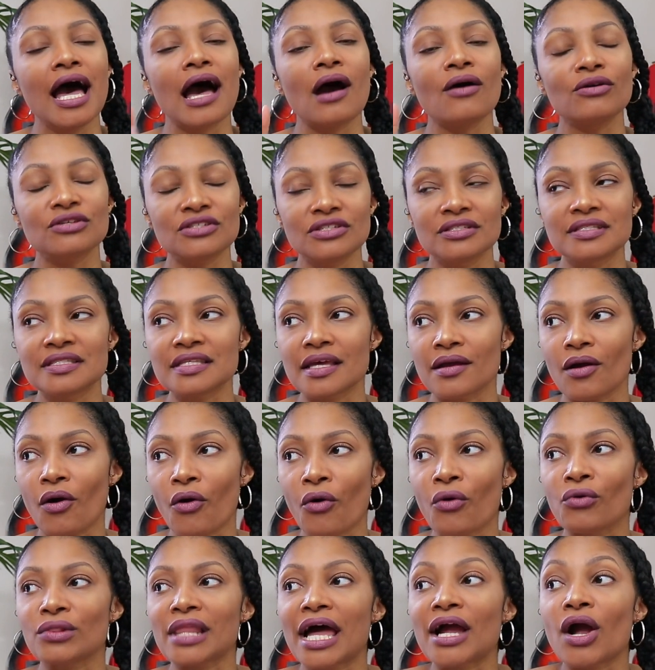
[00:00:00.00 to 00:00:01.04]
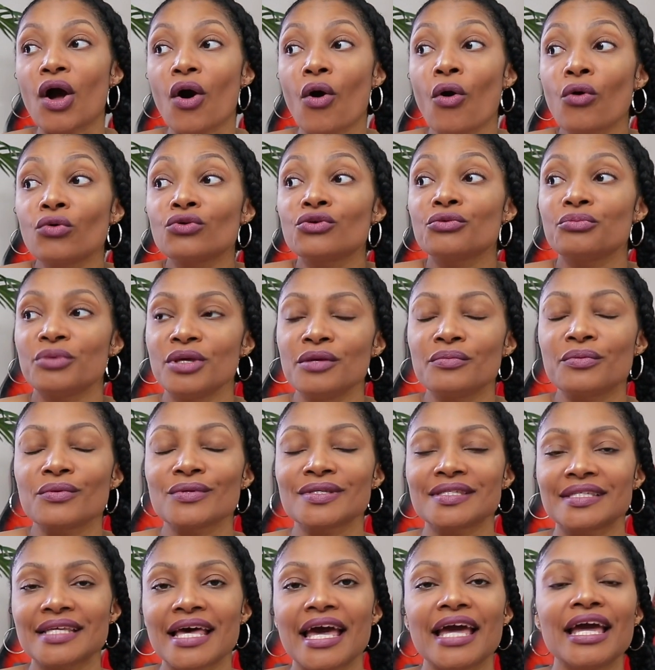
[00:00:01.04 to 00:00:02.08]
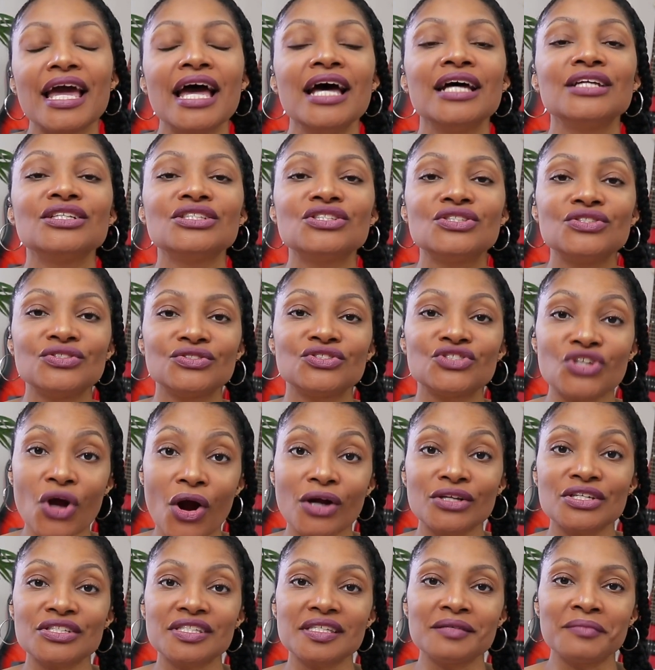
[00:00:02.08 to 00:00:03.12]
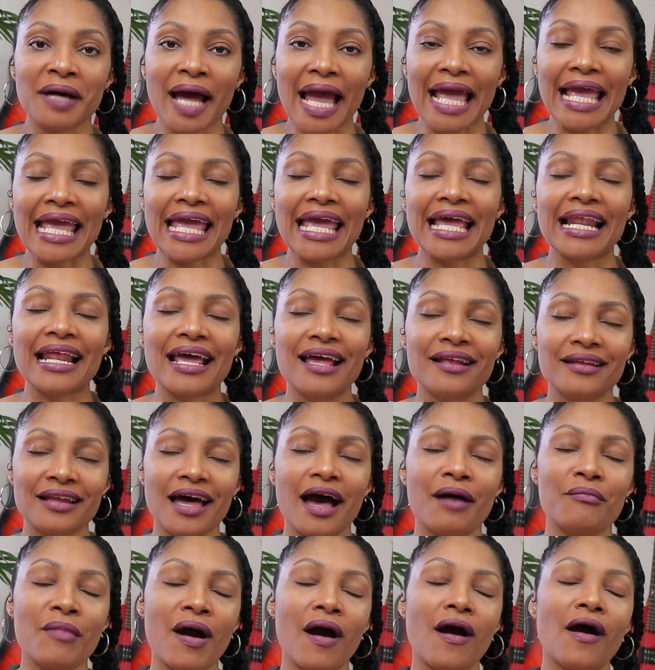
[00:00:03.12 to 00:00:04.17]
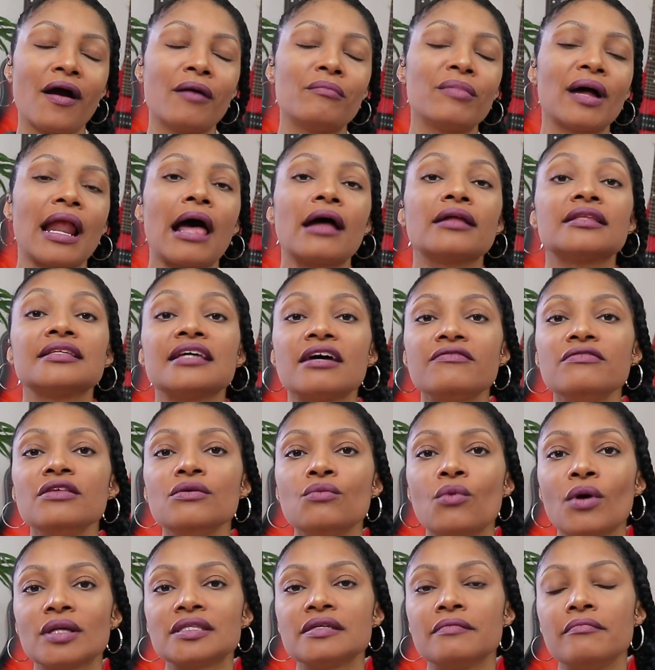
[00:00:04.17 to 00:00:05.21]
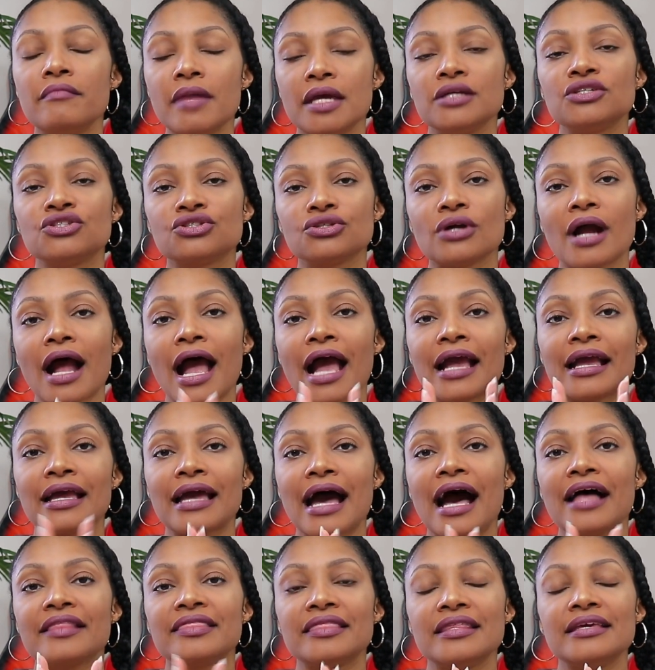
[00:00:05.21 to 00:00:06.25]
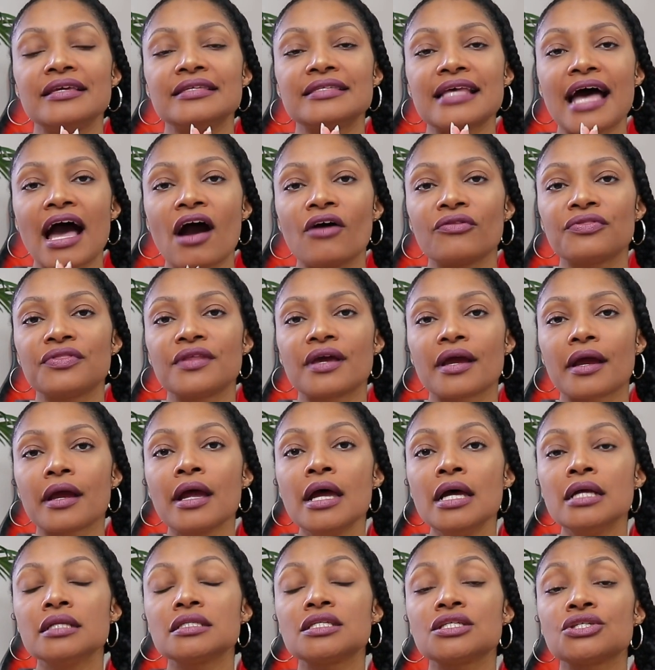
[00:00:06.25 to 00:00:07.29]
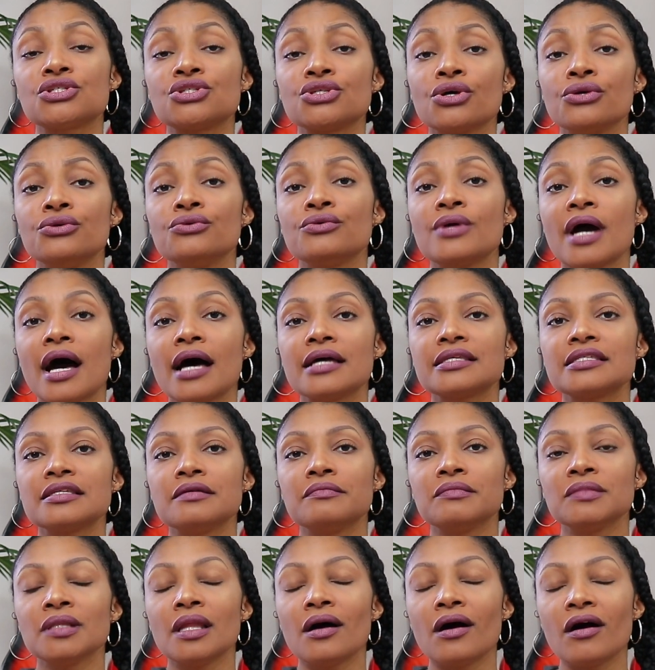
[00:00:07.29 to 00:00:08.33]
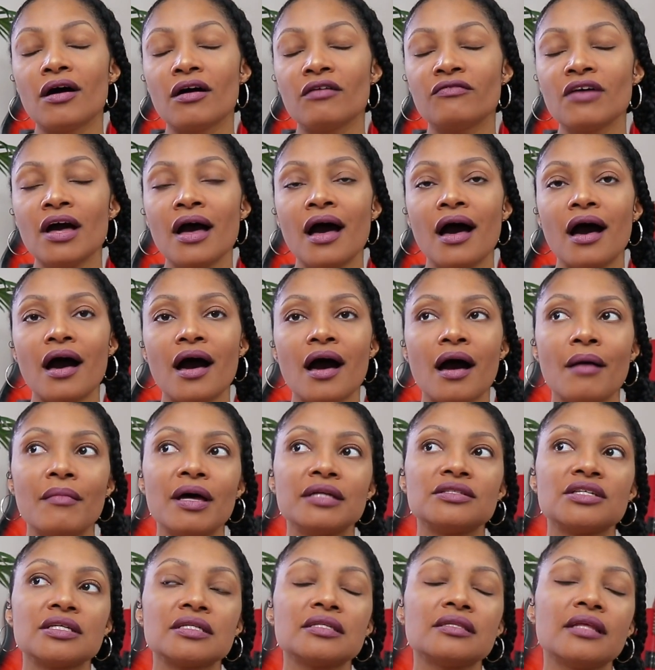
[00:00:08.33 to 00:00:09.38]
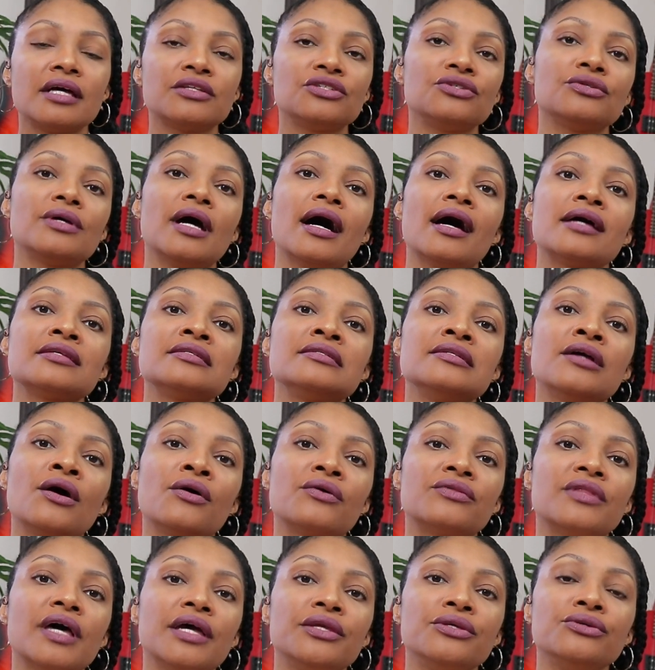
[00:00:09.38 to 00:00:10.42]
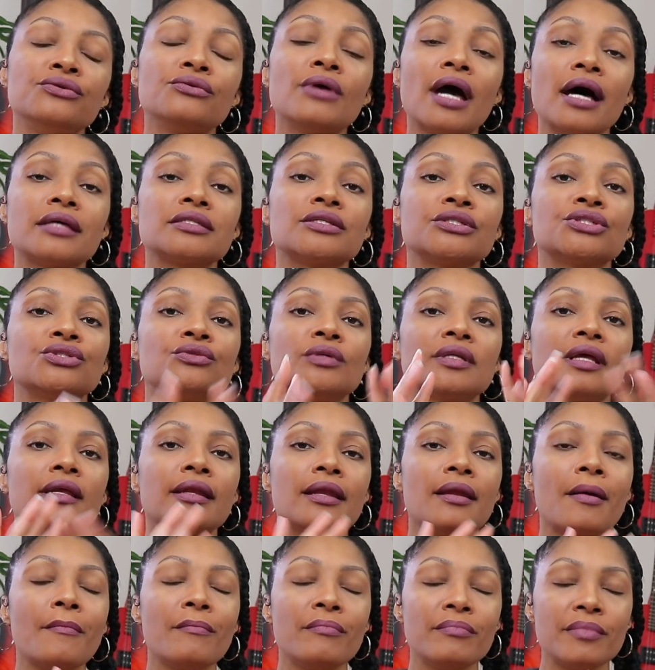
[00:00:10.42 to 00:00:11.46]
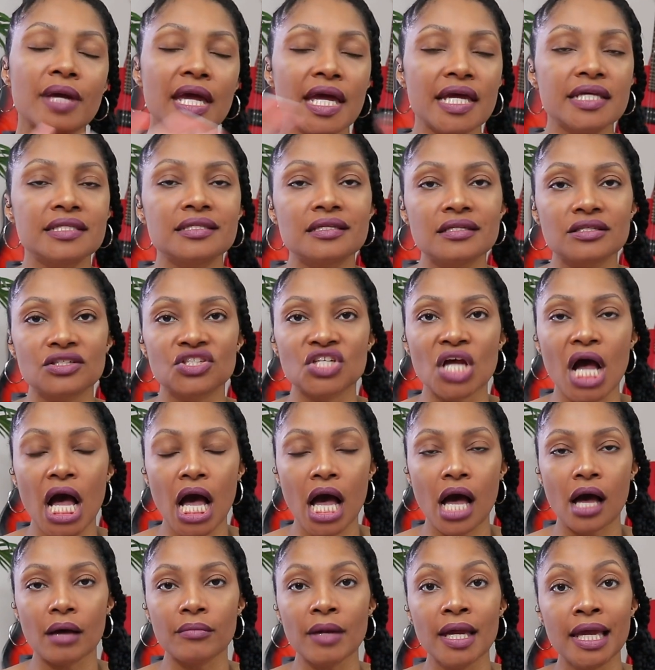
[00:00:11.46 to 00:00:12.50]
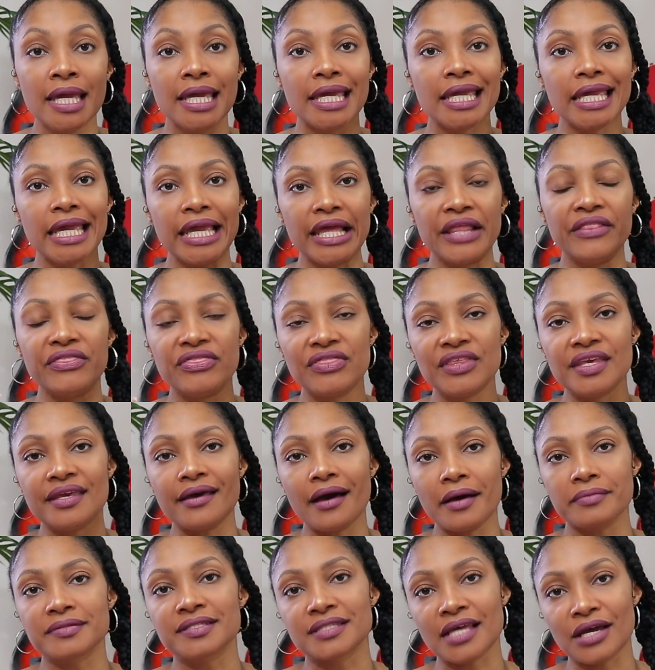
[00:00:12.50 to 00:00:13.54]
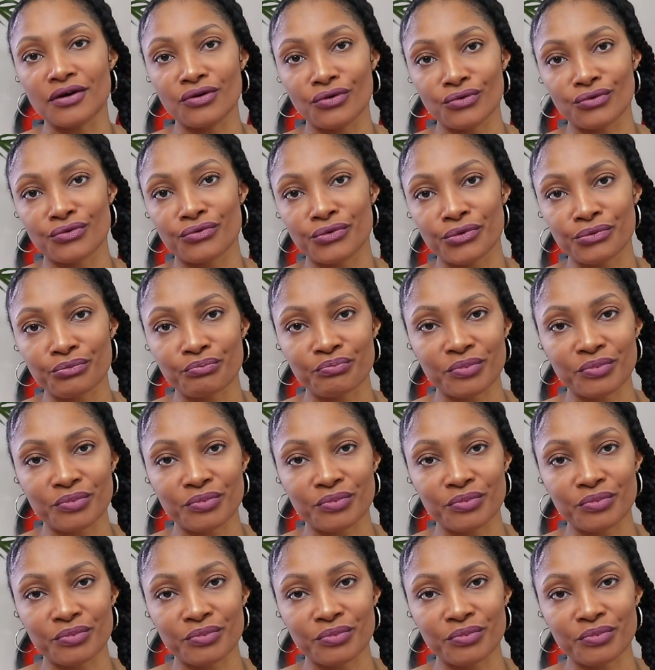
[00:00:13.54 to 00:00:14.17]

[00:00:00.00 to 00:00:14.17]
I shouldn't say old, like older people say, charge it to my head and not my heart. But I definitely want to make sure I got these out there to show you guys some love, um, and just let you guys know that you guys are doing an amazing job in the upcycle group.